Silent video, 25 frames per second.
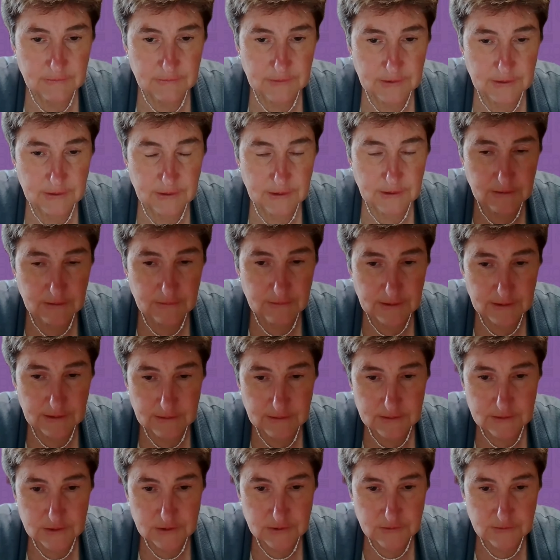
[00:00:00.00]
figure out
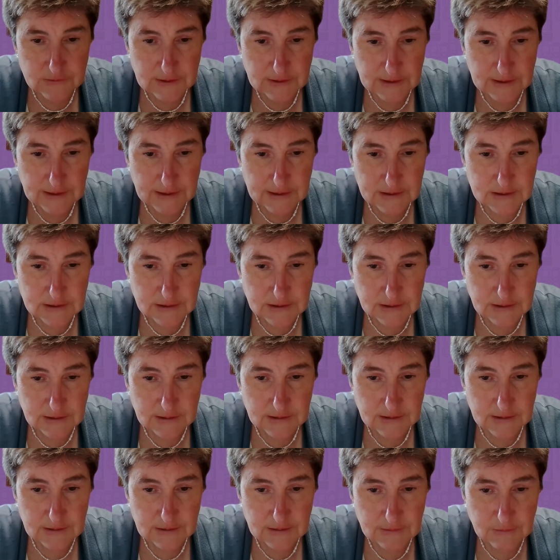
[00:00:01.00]
how to do that
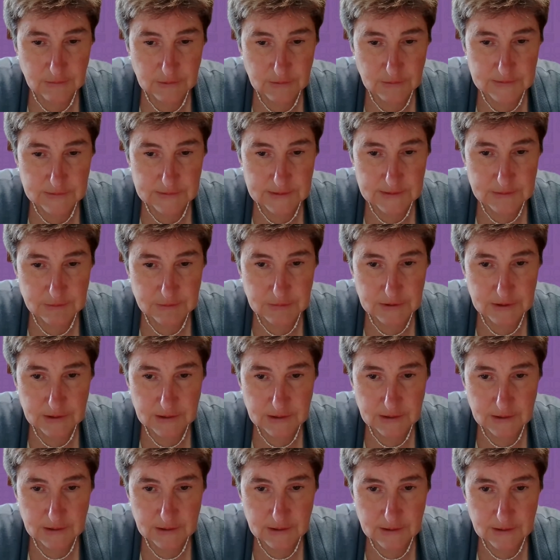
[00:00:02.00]
uh, while we
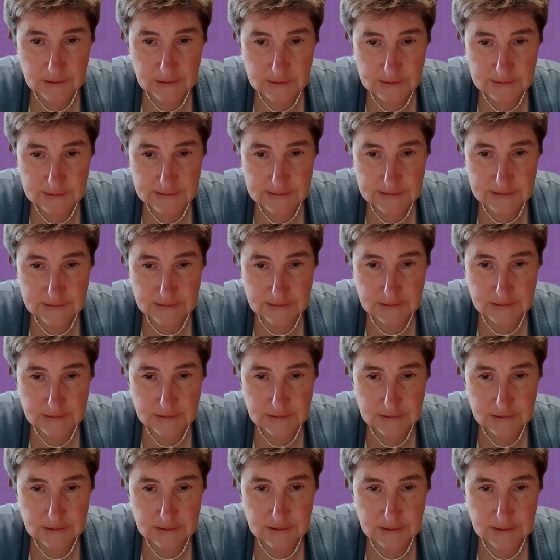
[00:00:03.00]
speak here. Let's
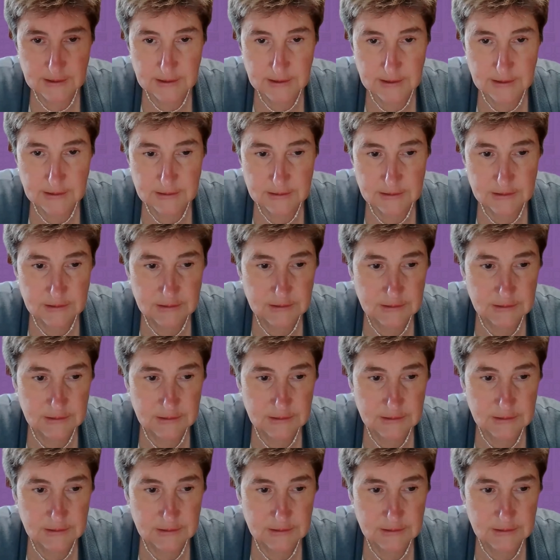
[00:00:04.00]
see, chat.